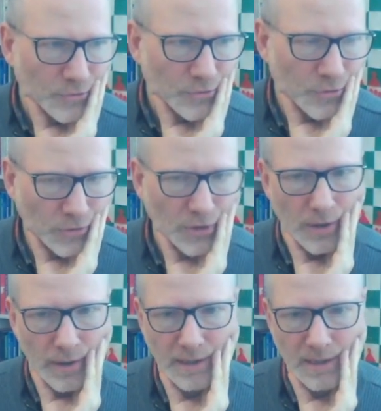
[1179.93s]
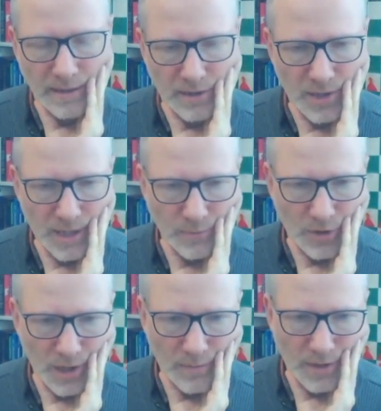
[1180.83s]
two targets at the same
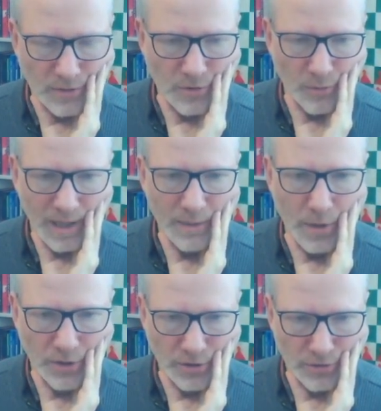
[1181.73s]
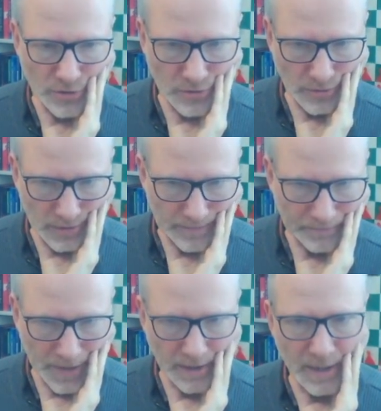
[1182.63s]
time is normally much stronger.
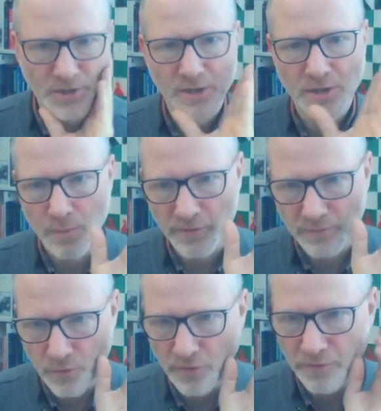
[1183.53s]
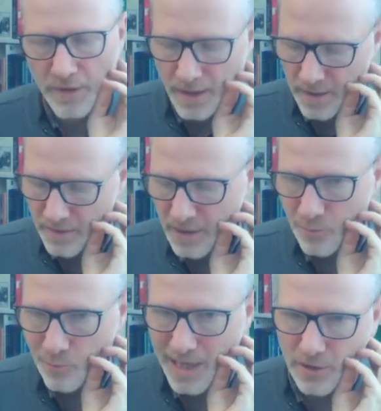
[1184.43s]
It's the type of move
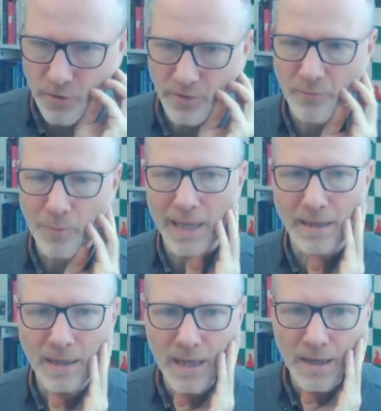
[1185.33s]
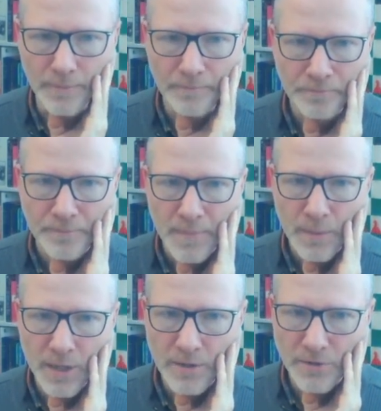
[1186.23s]
that black could have played here.
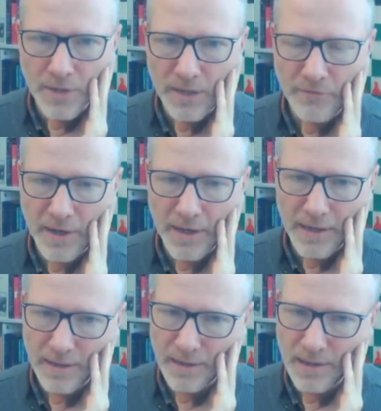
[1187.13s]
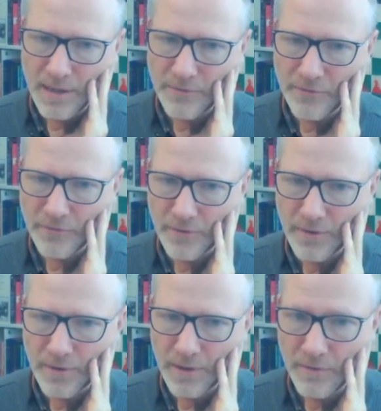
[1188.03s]
Because if I give,
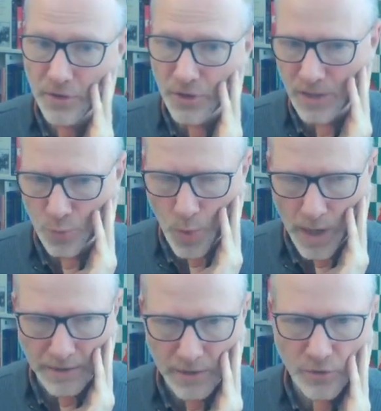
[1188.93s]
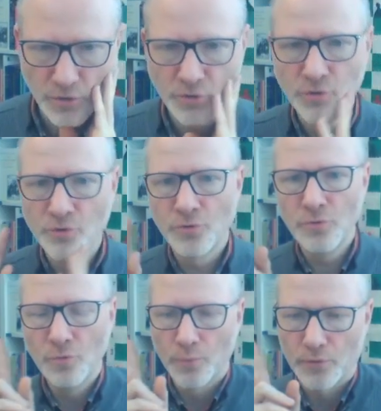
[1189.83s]
in this case, white
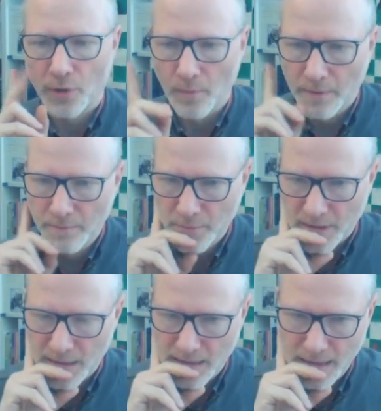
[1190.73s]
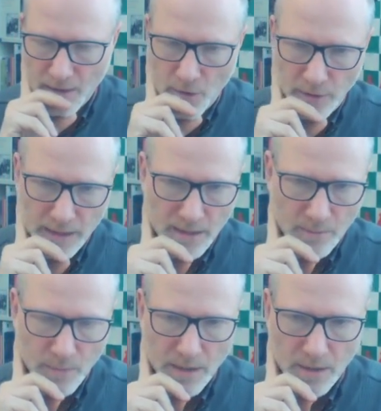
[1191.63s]
two problems and he only
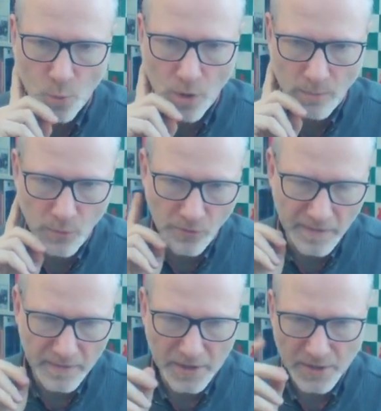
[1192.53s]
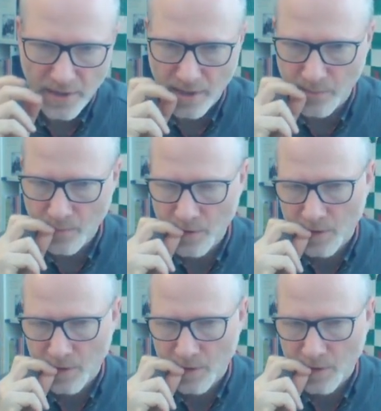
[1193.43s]
can make one move at the time,